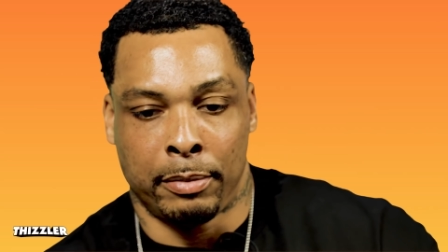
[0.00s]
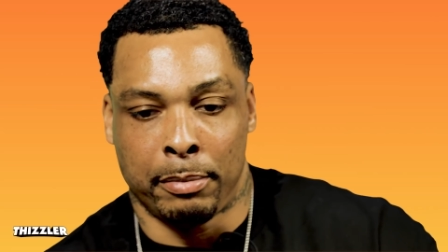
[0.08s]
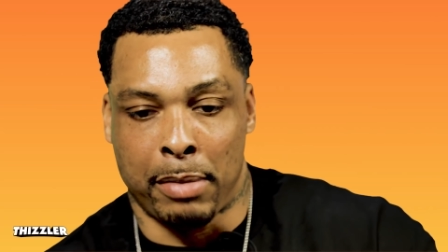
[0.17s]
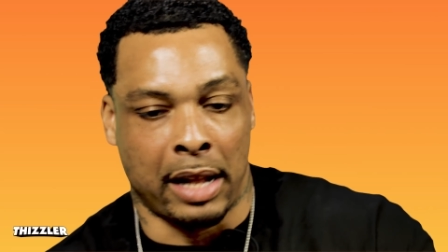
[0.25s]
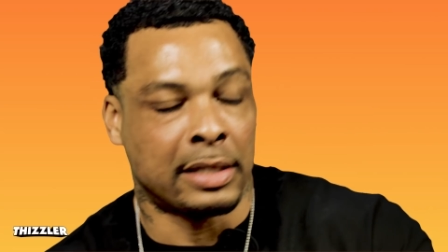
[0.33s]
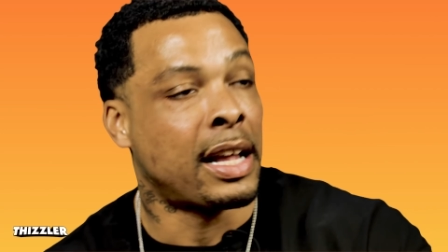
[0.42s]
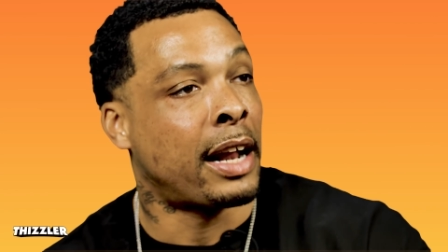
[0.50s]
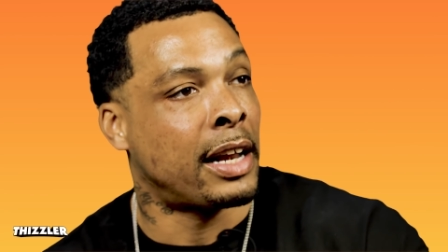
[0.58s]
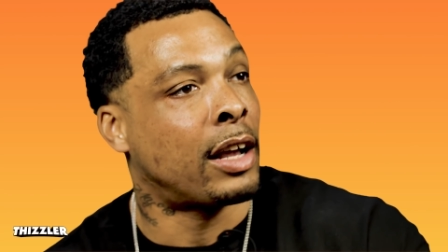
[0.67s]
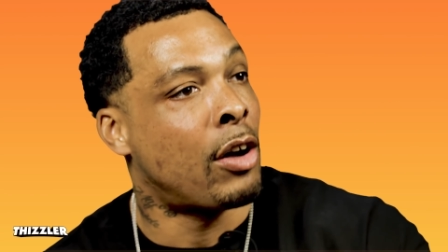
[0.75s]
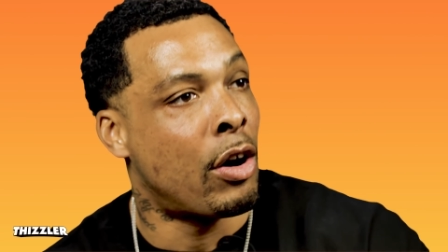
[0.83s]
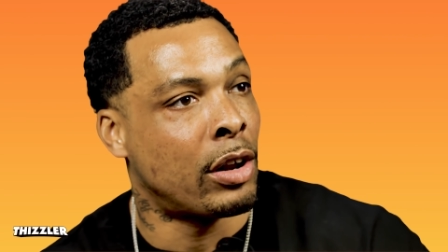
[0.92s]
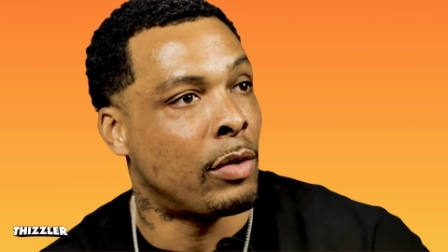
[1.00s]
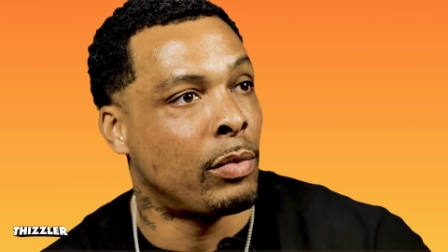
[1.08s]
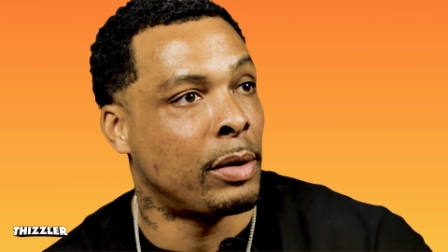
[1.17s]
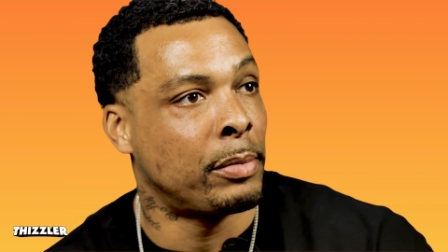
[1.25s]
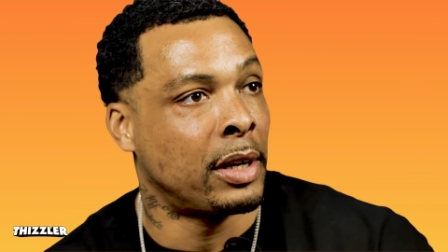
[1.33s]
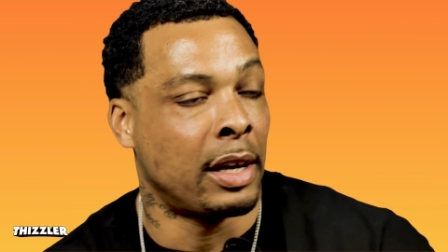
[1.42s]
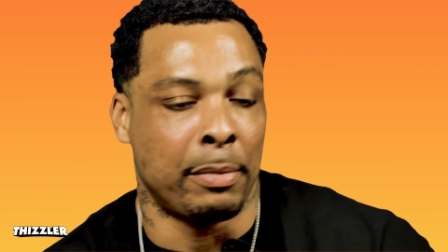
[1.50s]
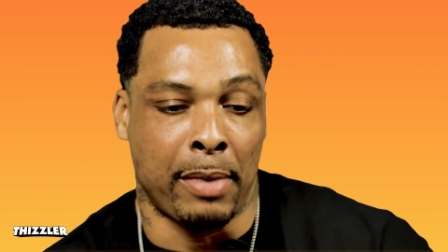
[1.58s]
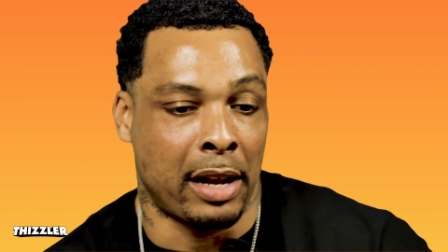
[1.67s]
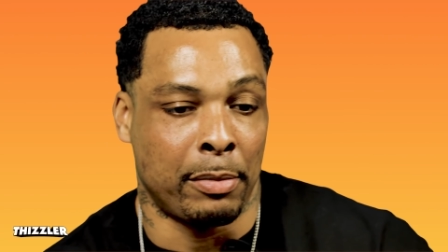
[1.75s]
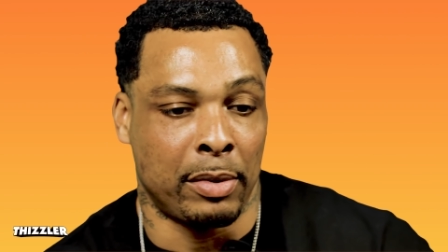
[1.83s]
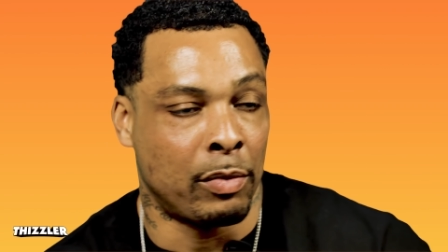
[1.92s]
by the time they caught up with me, it
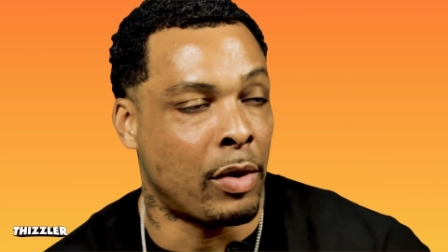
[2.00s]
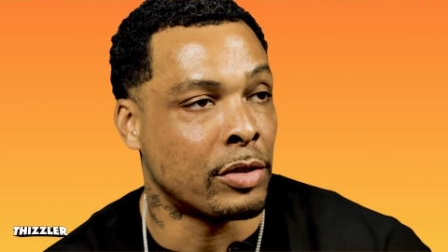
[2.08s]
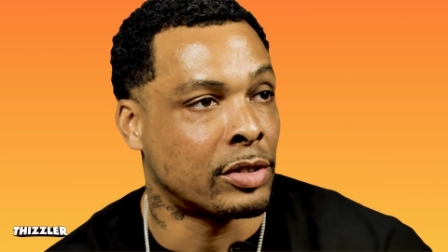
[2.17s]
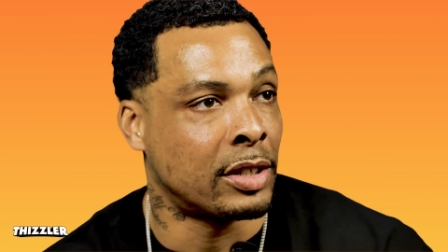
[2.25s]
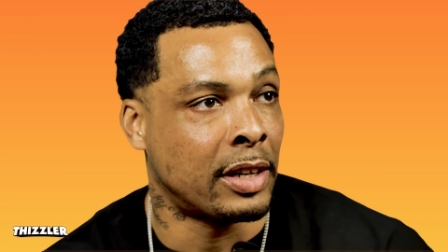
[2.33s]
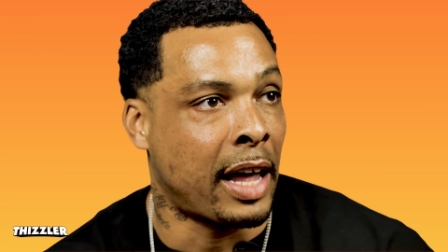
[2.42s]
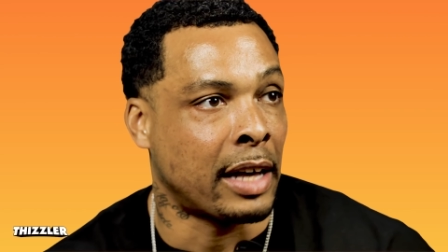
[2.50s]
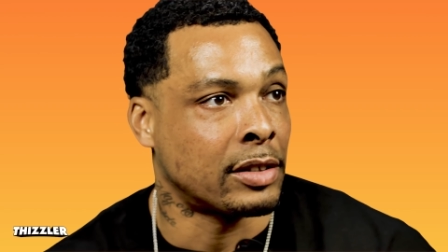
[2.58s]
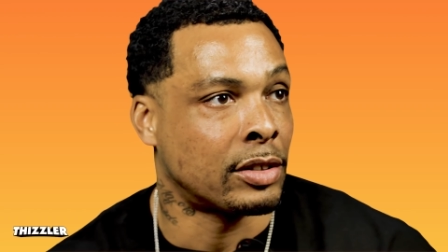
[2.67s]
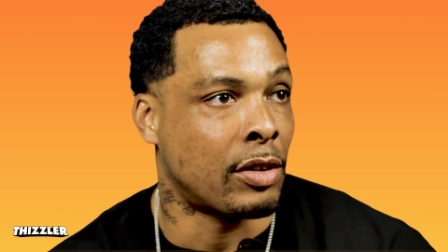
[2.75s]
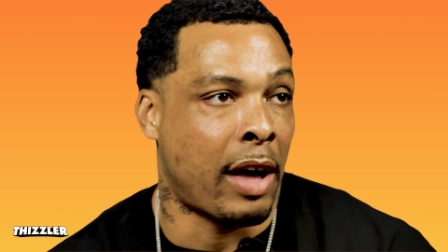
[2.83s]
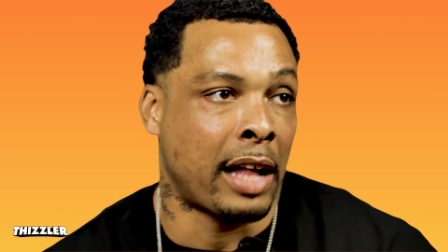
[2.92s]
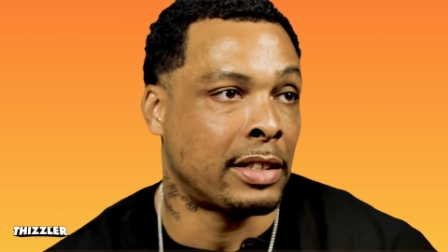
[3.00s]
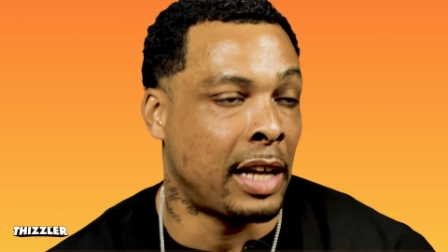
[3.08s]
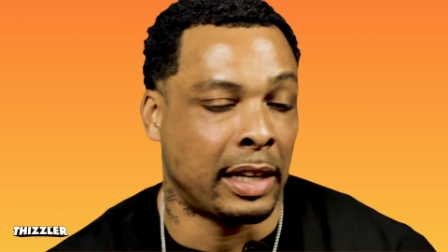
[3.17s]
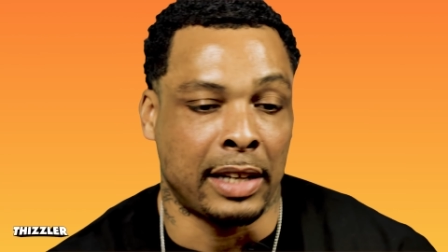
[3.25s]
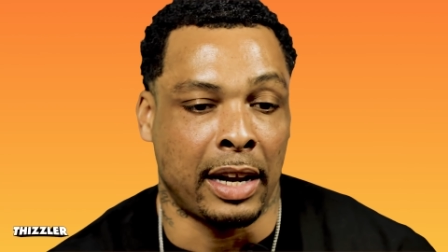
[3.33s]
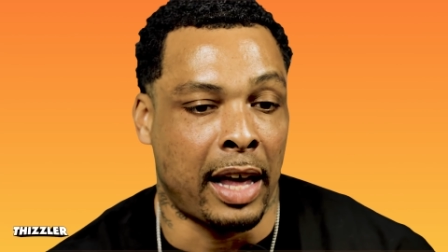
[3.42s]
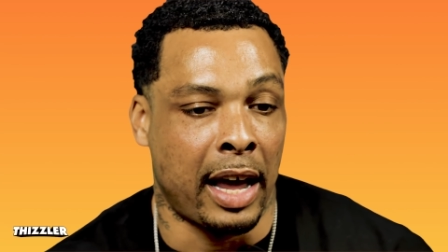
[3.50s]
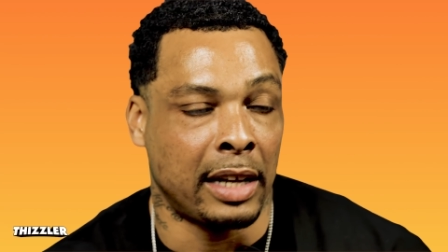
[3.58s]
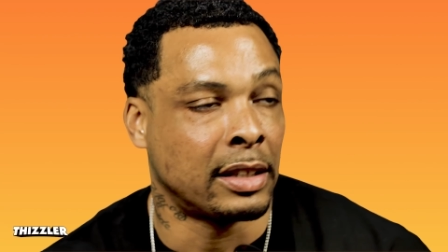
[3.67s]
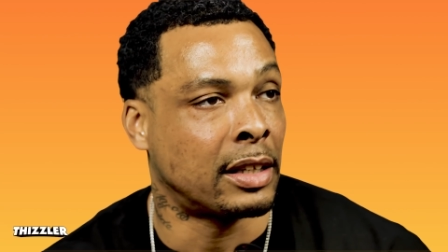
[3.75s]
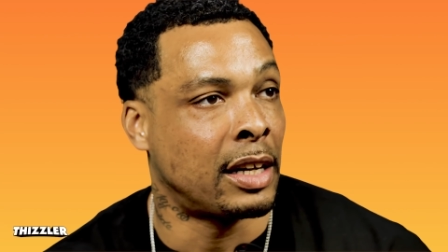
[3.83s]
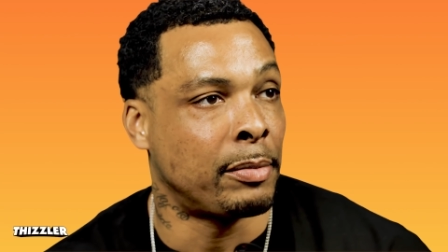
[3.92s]
might have been worse than that. So I take that eight
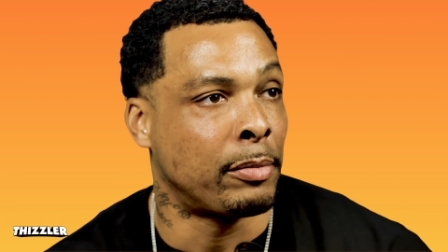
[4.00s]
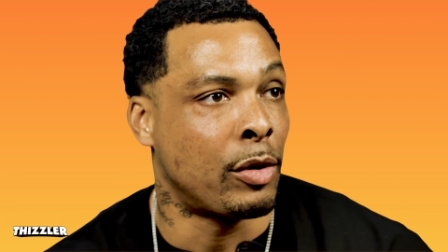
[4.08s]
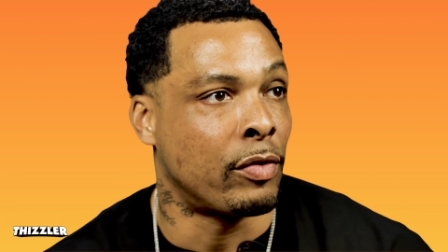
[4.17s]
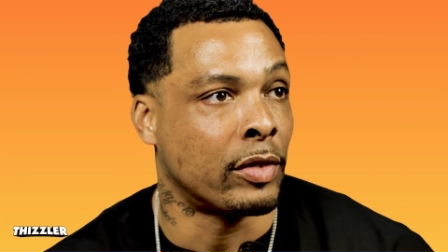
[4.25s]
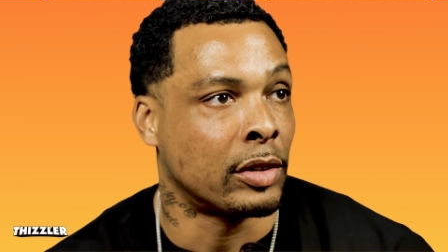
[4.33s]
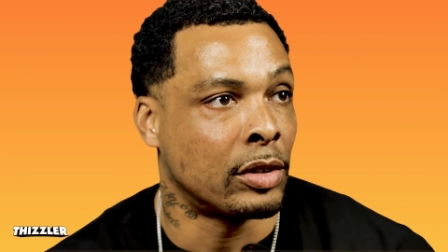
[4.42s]
and keep moving.